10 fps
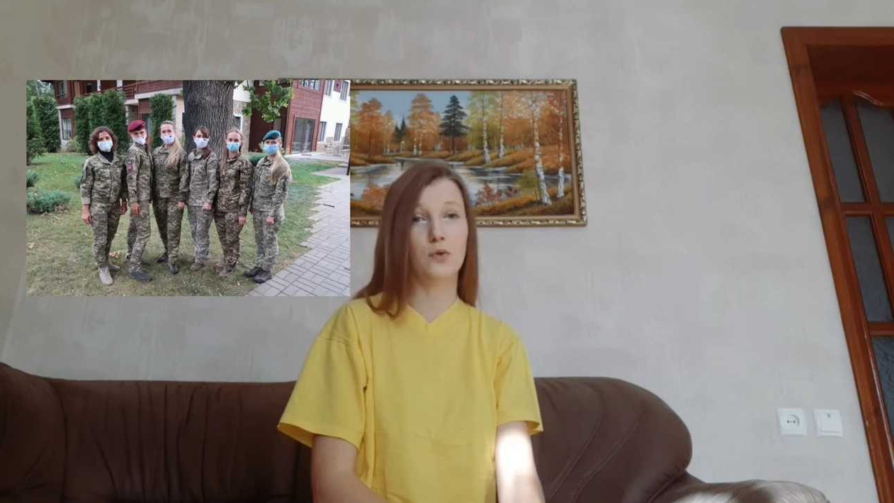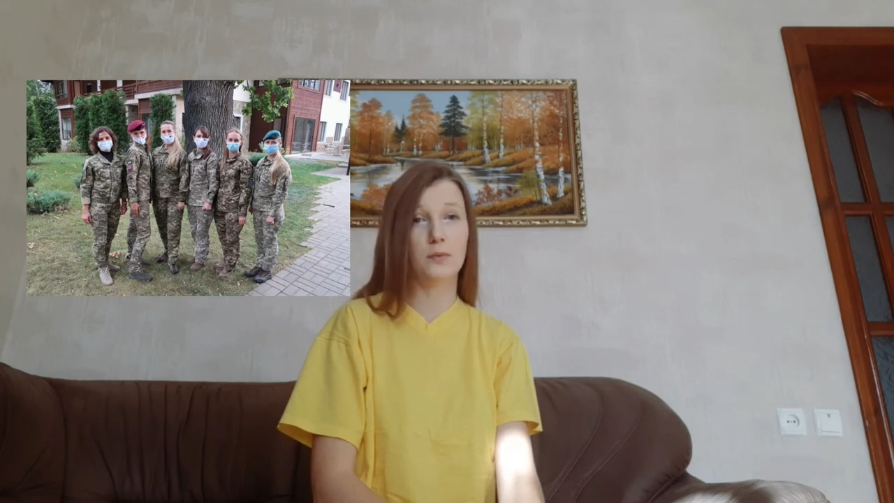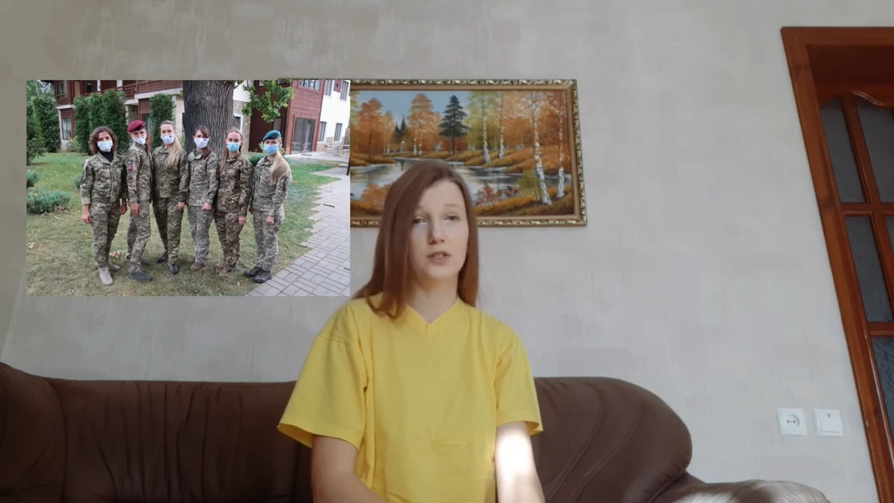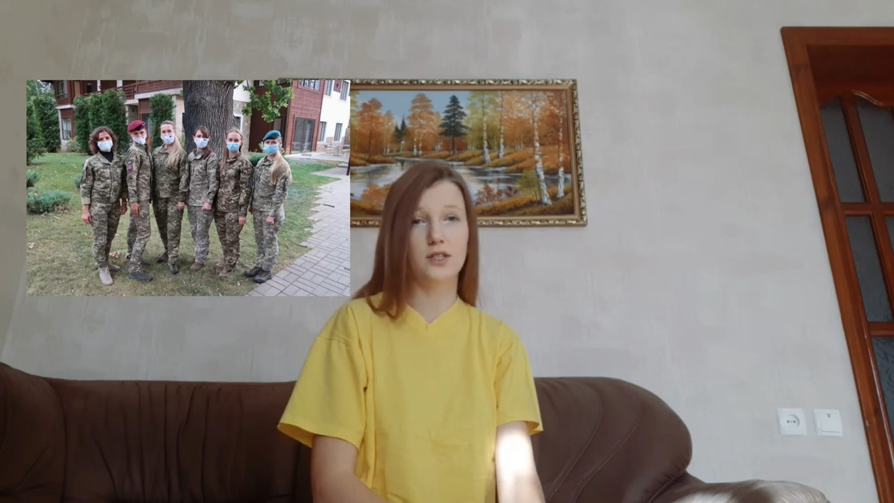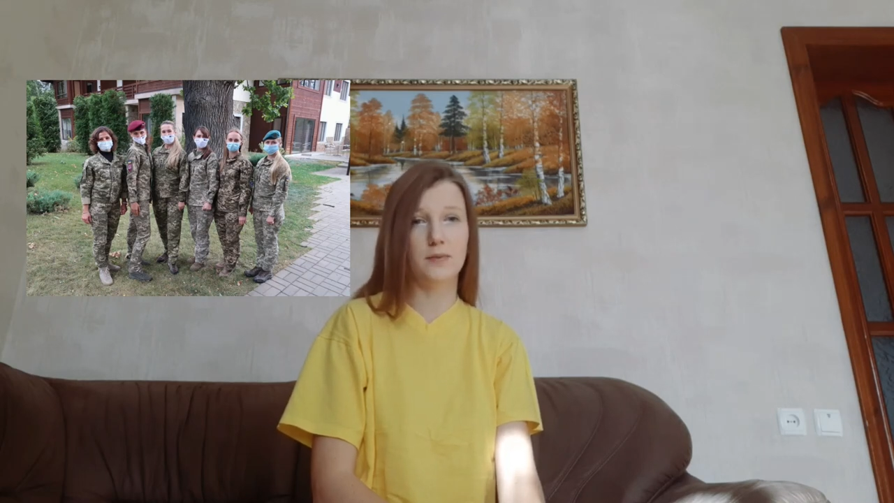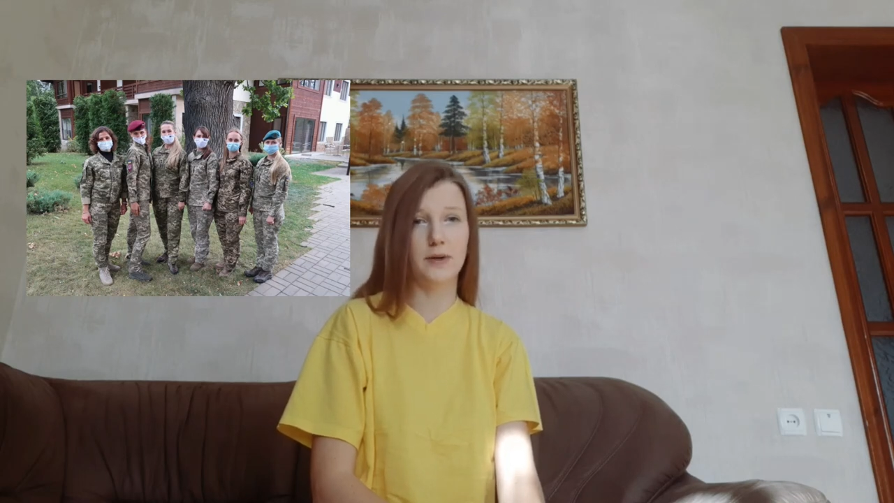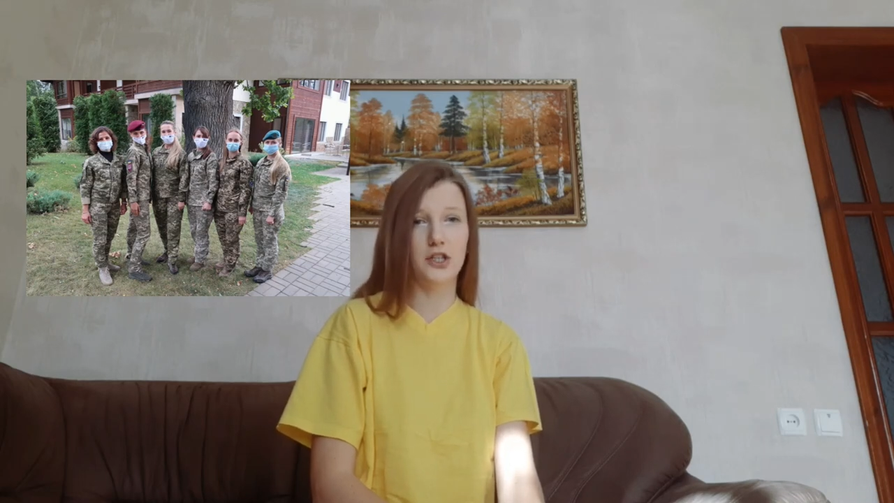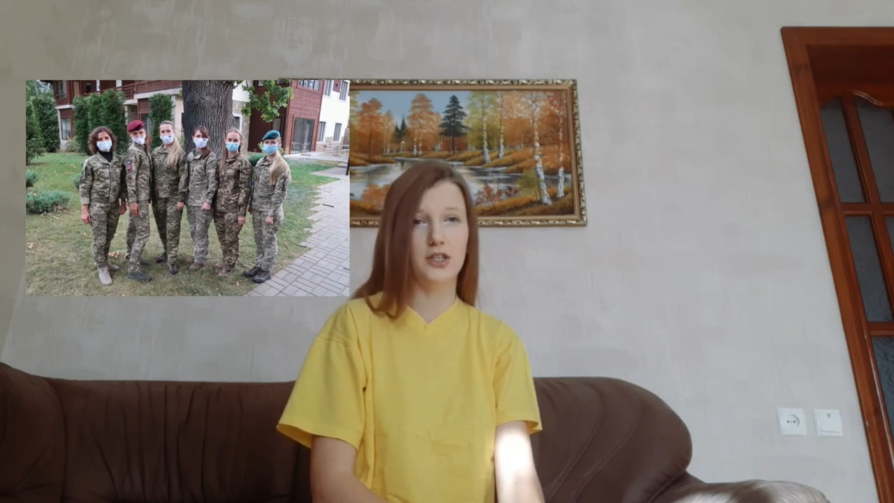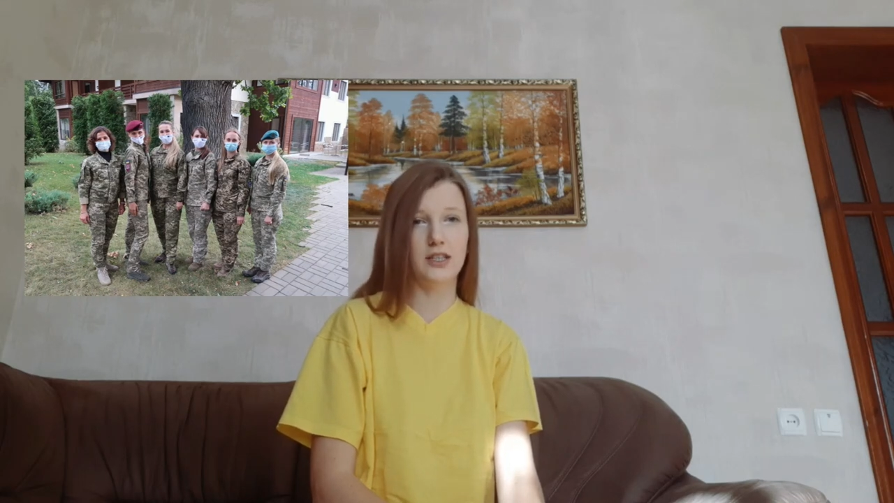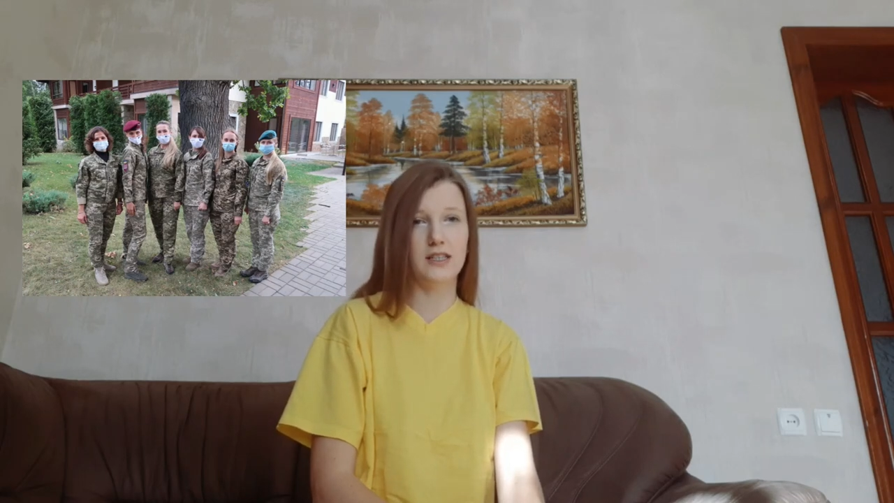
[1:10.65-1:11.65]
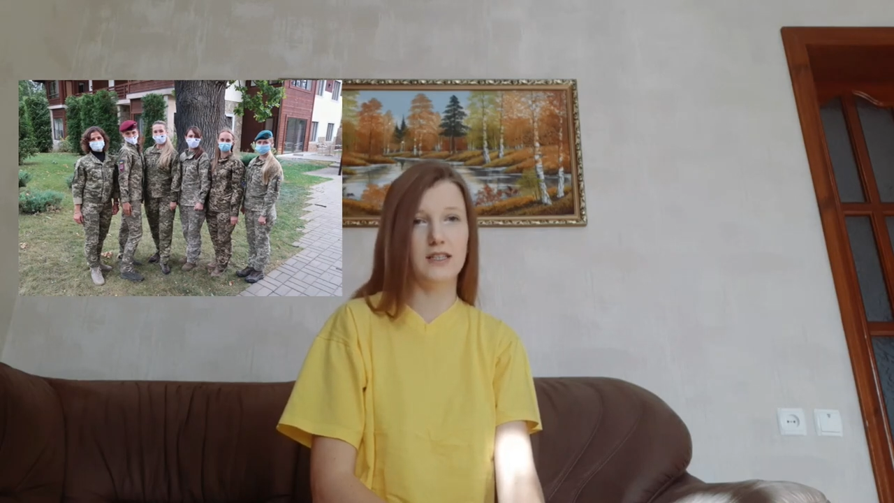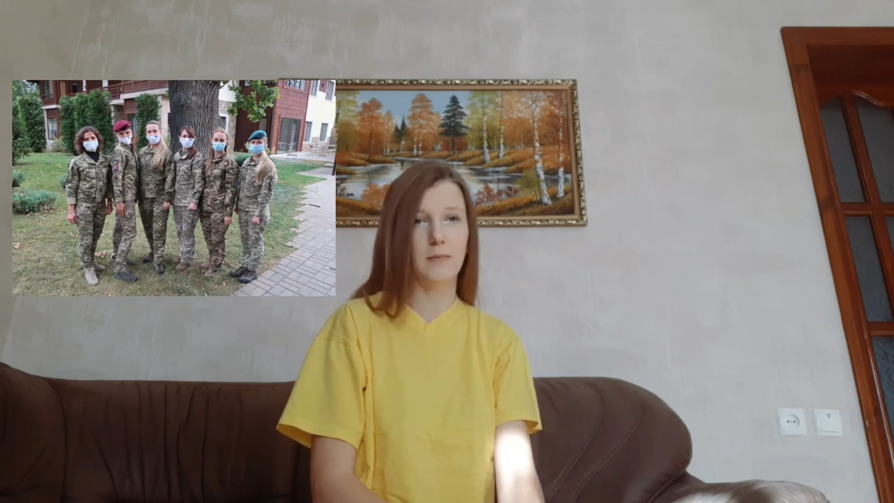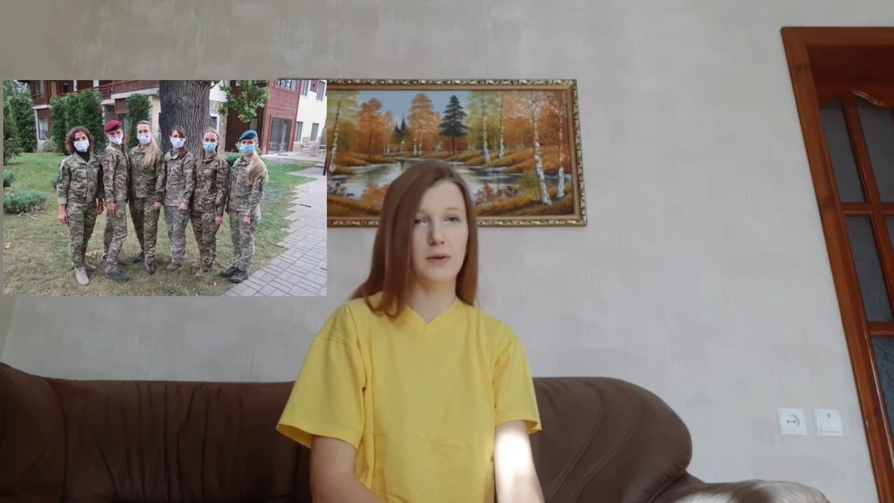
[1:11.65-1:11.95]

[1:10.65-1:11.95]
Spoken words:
full participation in the